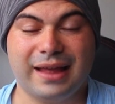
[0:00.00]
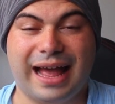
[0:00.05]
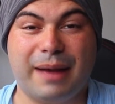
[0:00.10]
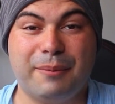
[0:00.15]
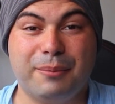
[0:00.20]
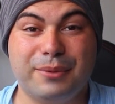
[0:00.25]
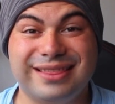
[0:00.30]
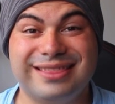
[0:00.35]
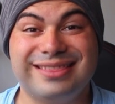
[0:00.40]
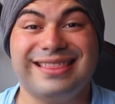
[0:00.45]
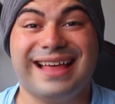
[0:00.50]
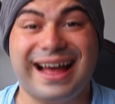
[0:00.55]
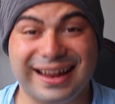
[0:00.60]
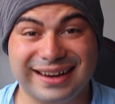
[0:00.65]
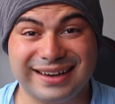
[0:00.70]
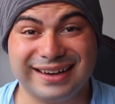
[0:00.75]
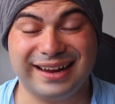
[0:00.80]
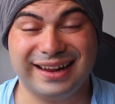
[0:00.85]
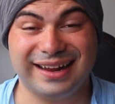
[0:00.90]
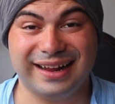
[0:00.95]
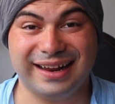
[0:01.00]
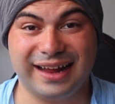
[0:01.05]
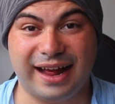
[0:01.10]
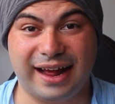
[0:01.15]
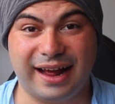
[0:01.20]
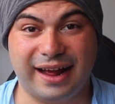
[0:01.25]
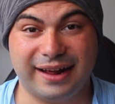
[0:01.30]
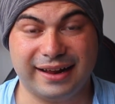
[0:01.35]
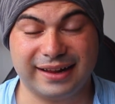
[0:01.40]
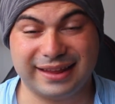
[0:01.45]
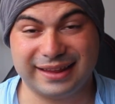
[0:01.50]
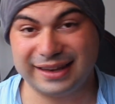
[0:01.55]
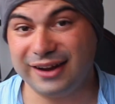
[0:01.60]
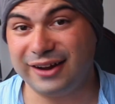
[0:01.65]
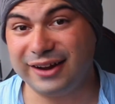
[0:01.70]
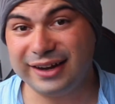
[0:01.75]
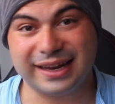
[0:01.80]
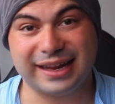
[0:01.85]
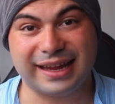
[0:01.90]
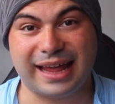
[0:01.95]
And with that
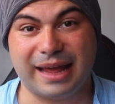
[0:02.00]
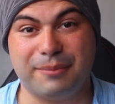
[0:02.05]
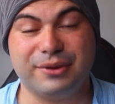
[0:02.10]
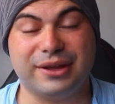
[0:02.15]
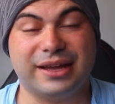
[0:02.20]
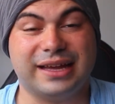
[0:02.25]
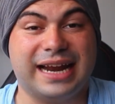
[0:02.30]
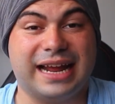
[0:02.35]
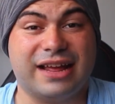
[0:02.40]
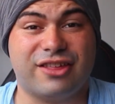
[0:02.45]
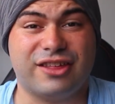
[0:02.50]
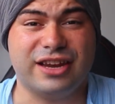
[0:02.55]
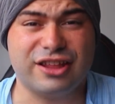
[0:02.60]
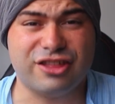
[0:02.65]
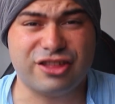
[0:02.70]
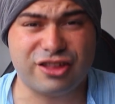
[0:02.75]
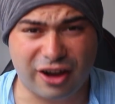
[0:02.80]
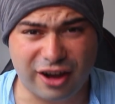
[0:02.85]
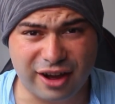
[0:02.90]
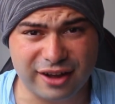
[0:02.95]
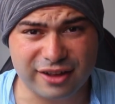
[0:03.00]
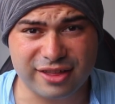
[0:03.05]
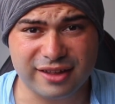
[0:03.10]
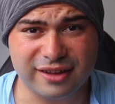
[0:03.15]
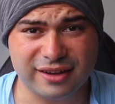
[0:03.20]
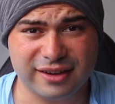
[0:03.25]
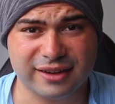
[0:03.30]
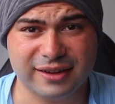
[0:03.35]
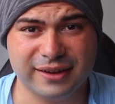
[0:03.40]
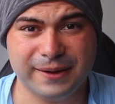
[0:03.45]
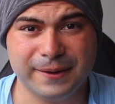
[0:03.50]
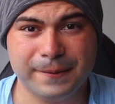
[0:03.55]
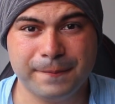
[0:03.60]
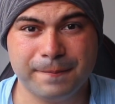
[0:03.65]
lightning cable, you can actually charge it